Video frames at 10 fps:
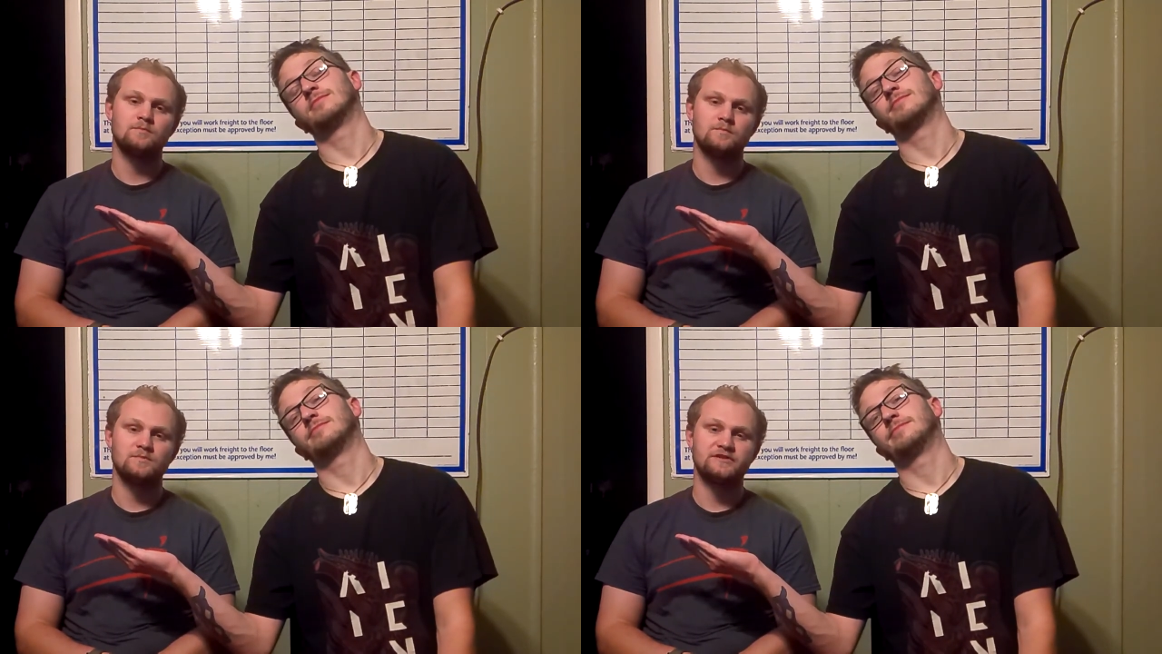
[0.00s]

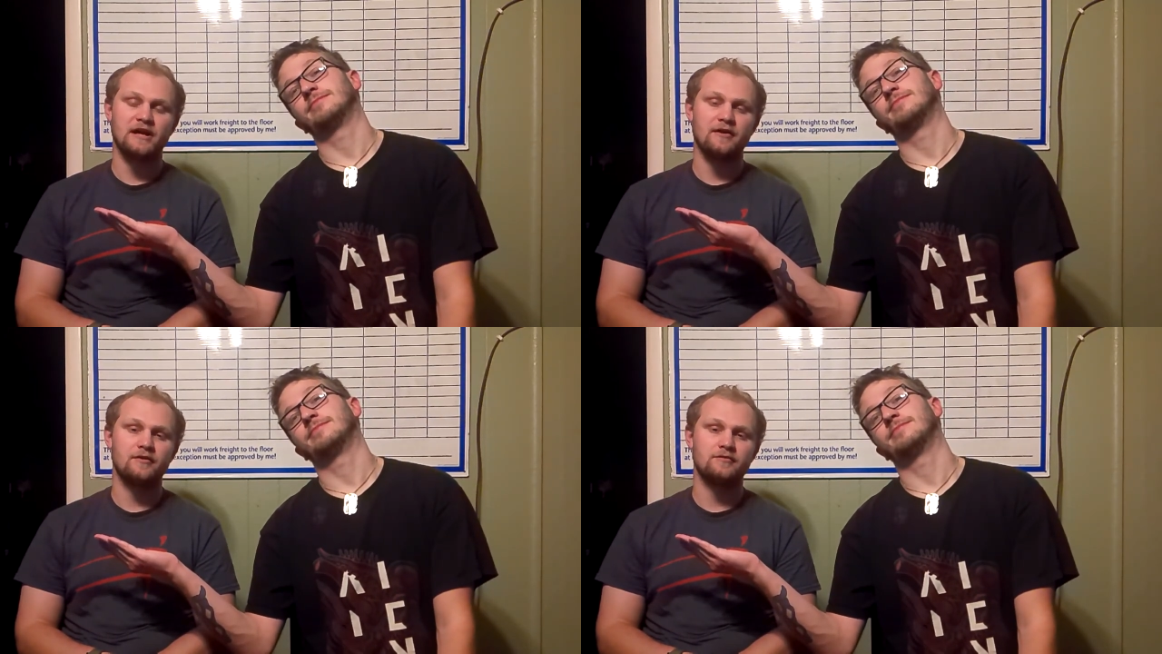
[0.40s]

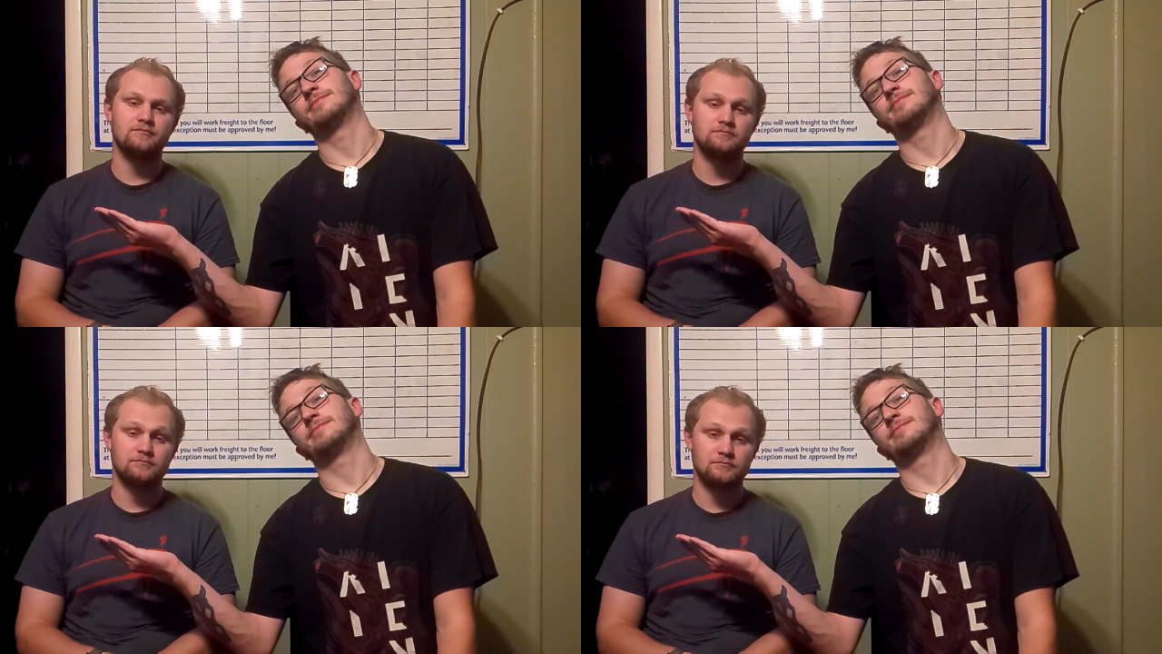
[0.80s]
Speaker 1: Tired,
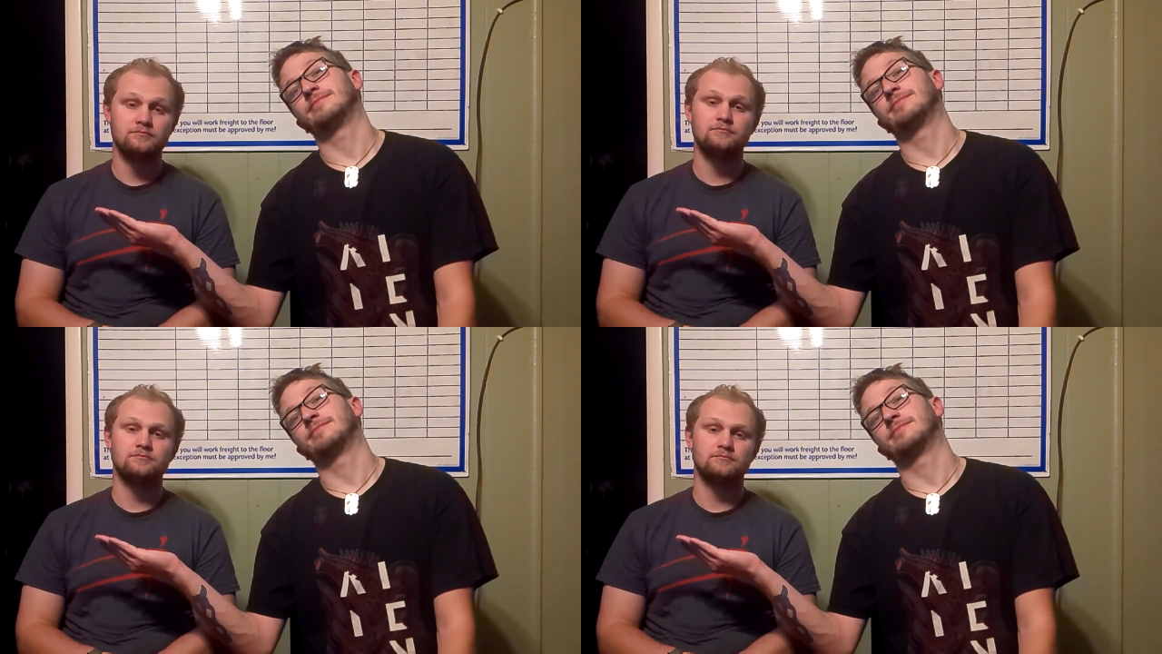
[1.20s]

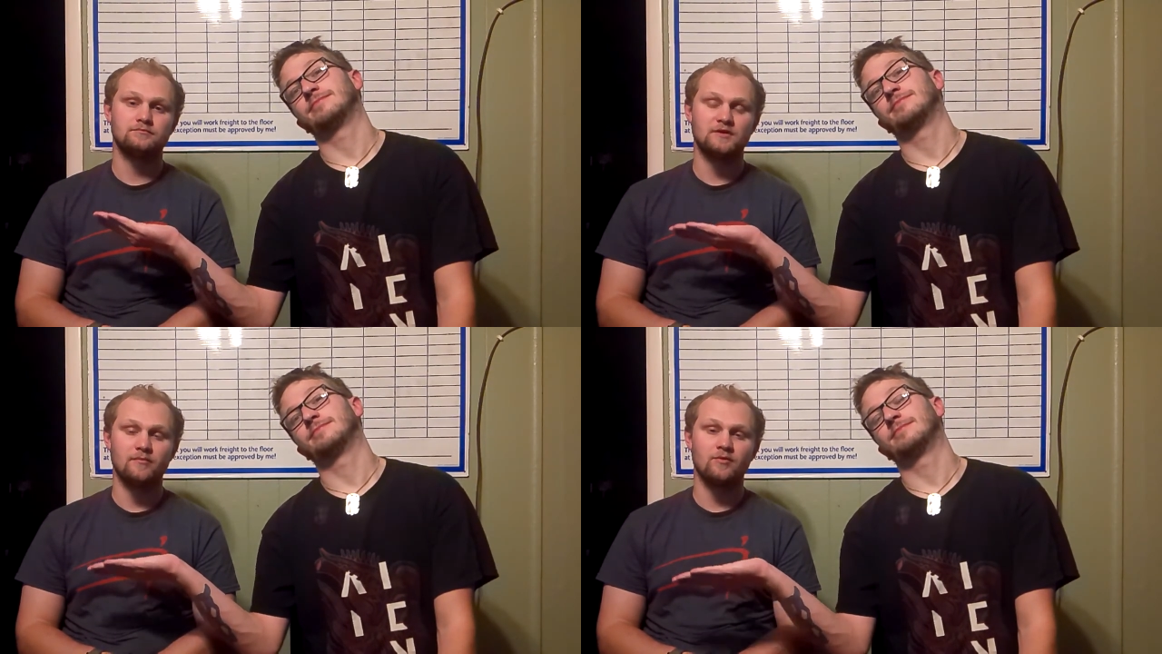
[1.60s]

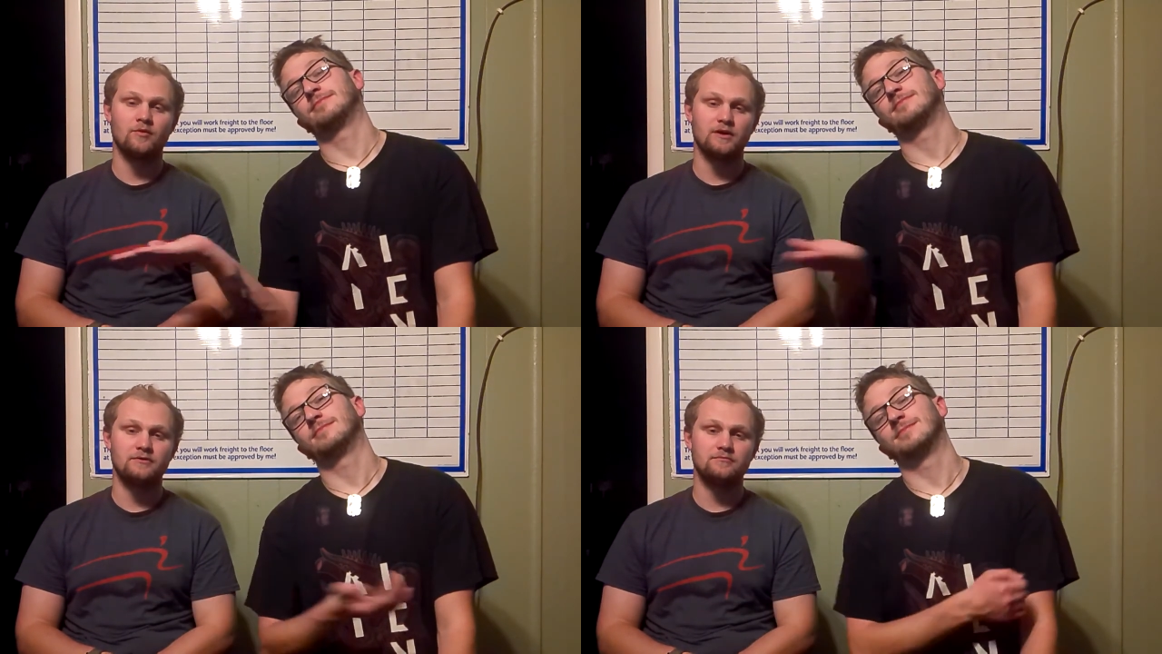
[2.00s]
number
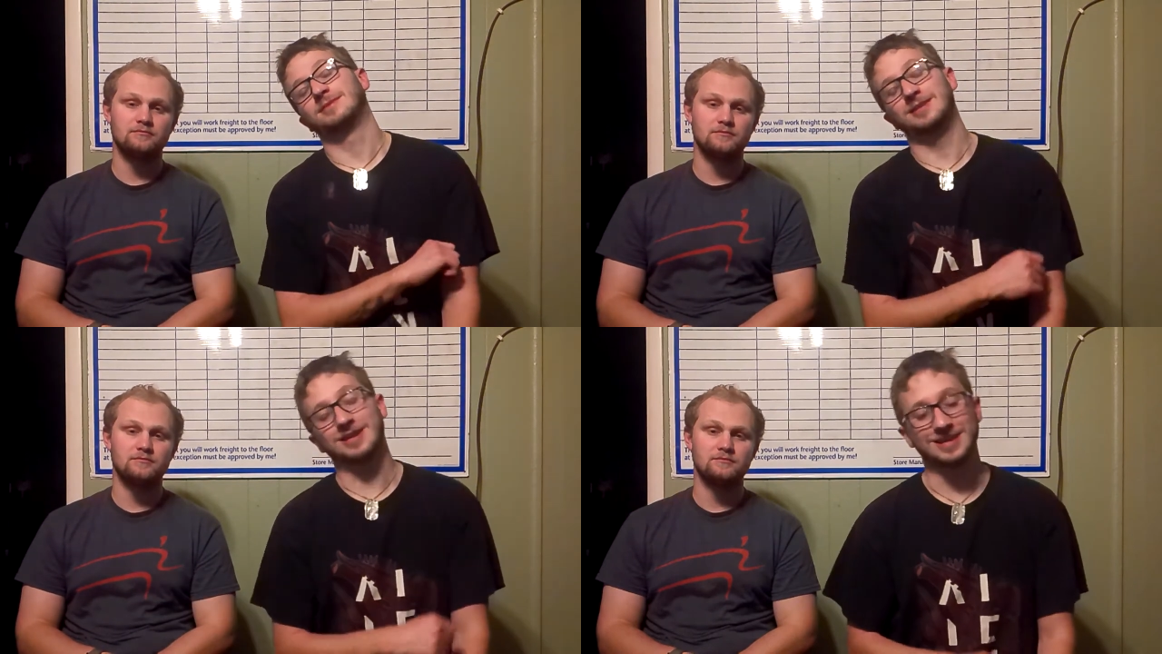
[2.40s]
one.
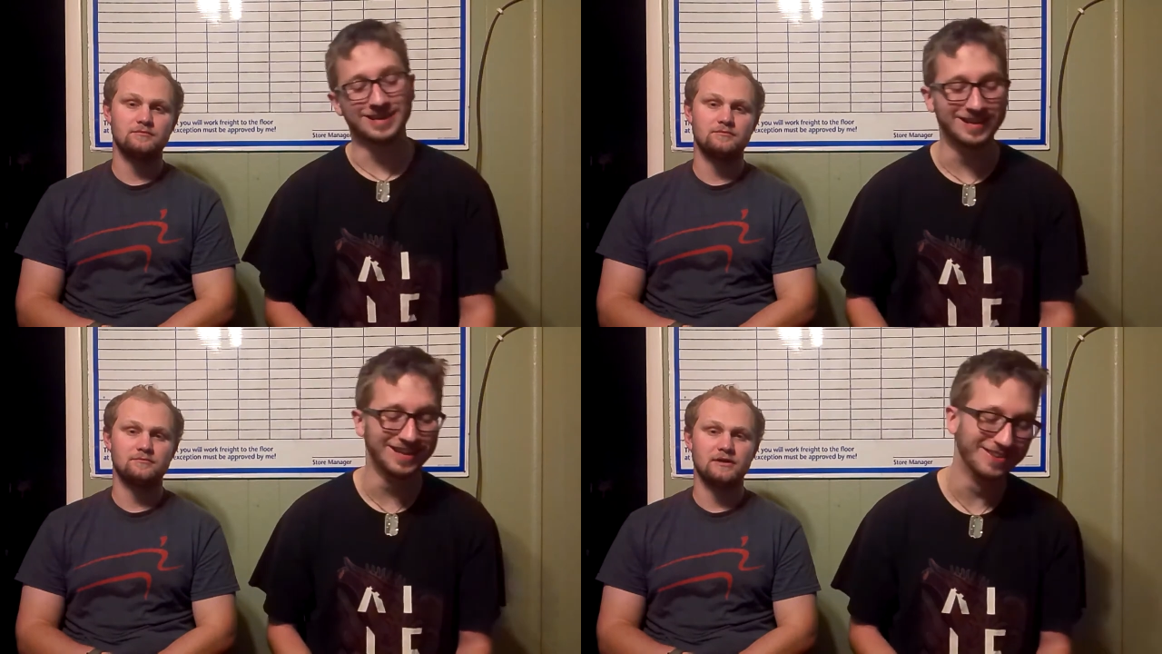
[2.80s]

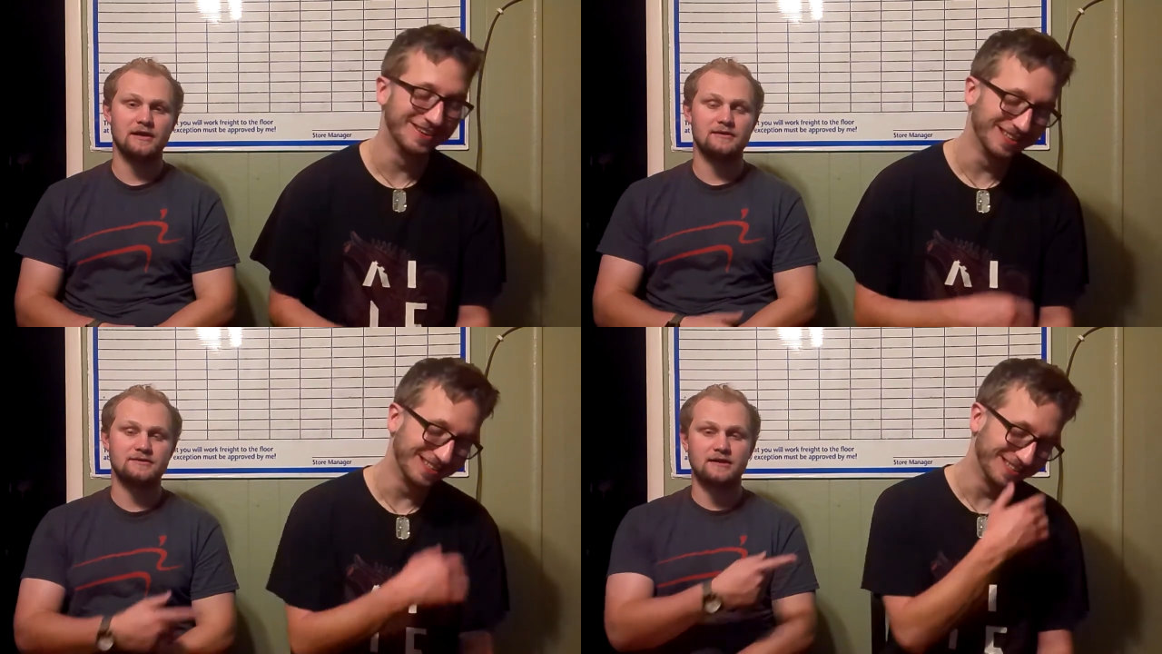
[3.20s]
And
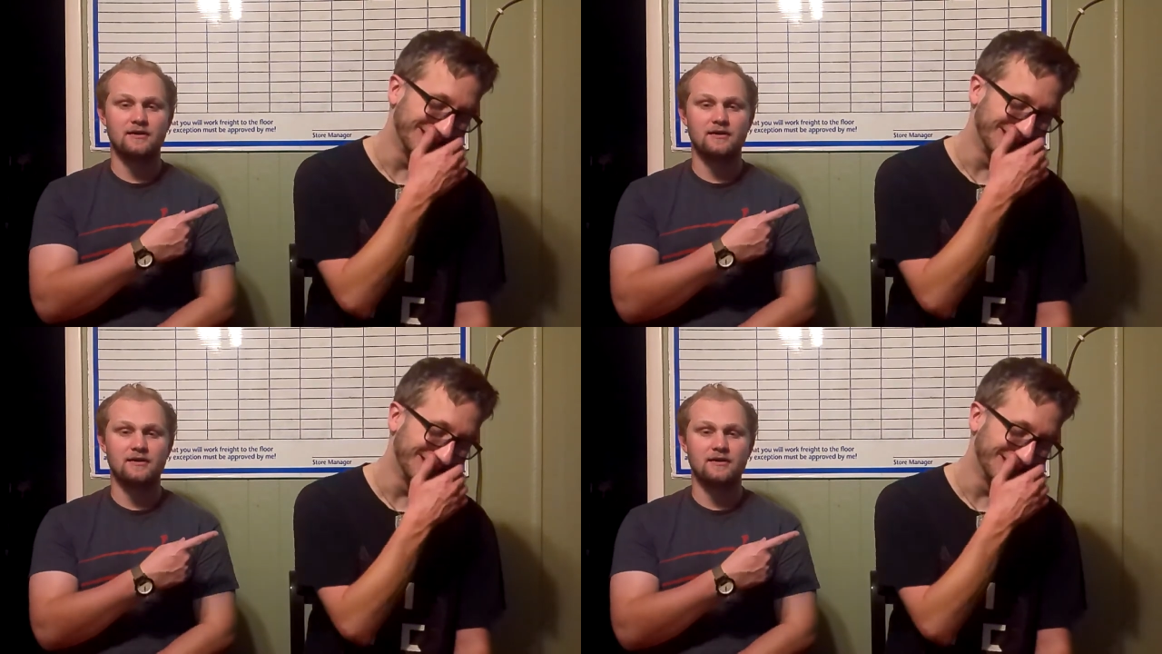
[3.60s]
tired